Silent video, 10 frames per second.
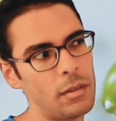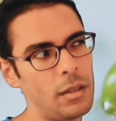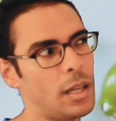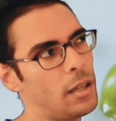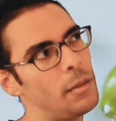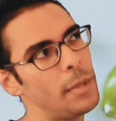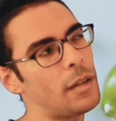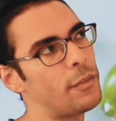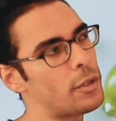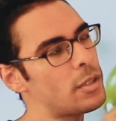They cannot make
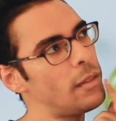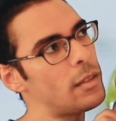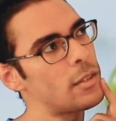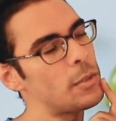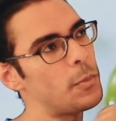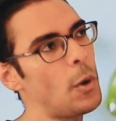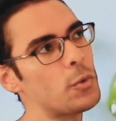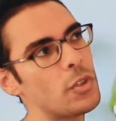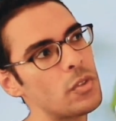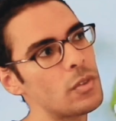photosynthesis
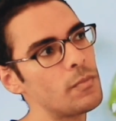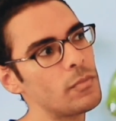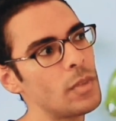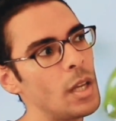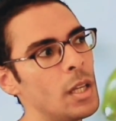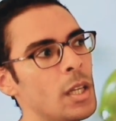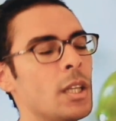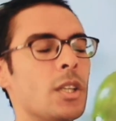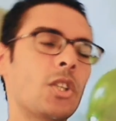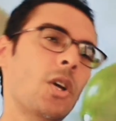process.
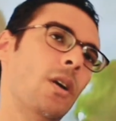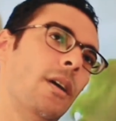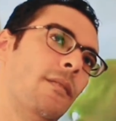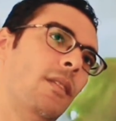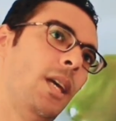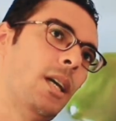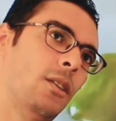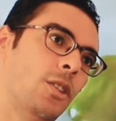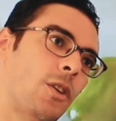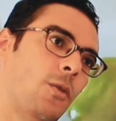So if they
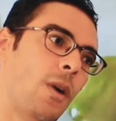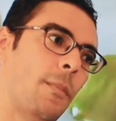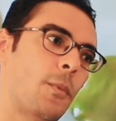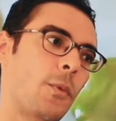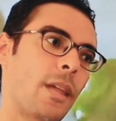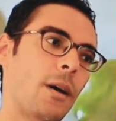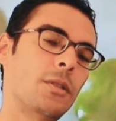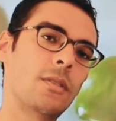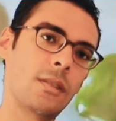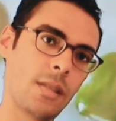cannot grow up
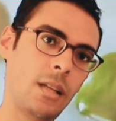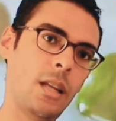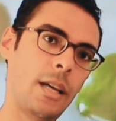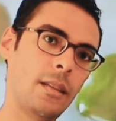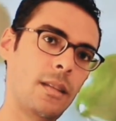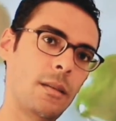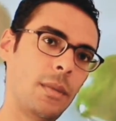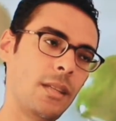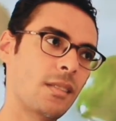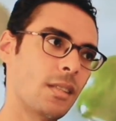without sunlight, that
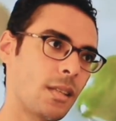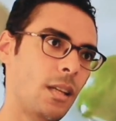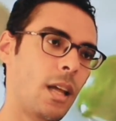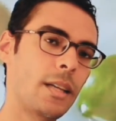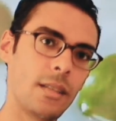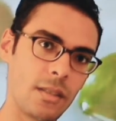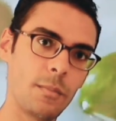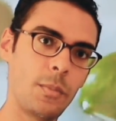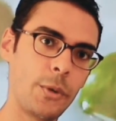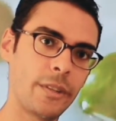means the sunlight is
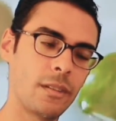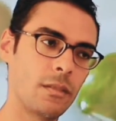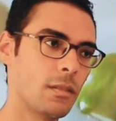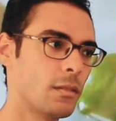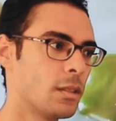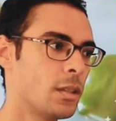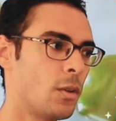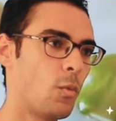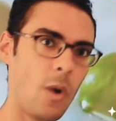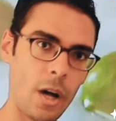important.
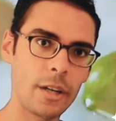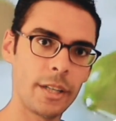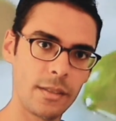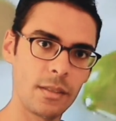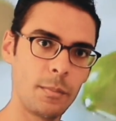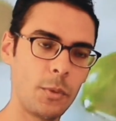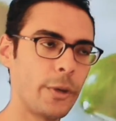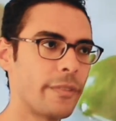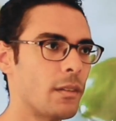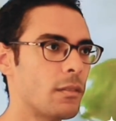Water is
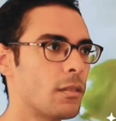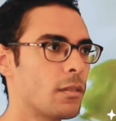important.